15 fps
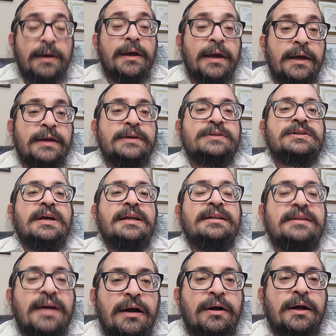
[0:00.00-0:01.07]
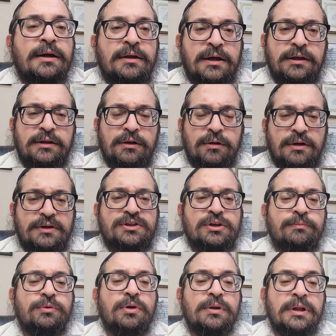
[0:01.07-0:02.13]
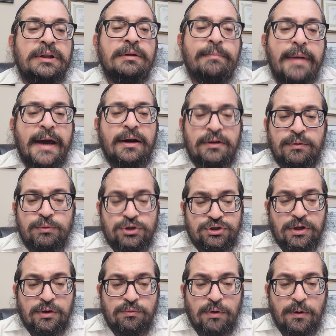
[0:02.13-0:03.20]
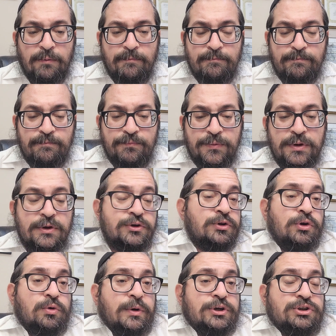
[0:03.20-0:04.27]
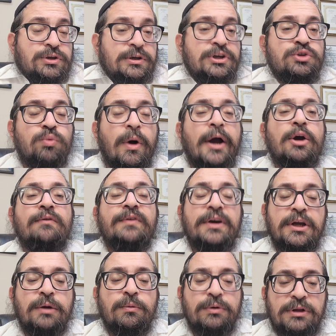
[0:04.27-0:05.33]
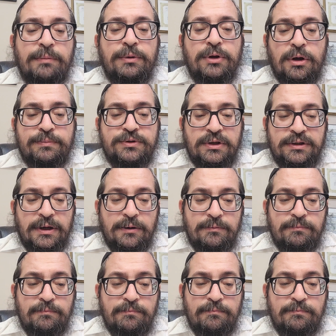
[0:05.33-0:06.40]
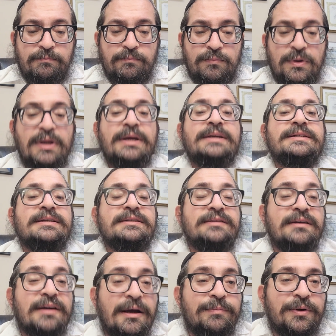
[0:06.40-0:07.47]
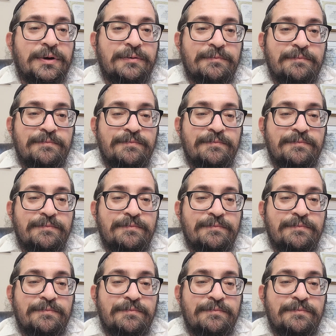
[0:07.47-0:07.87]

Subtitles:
is derech gidilasam, in the manner in which they grow. So the question is, why over here would they be upside down? Says the Rebbe,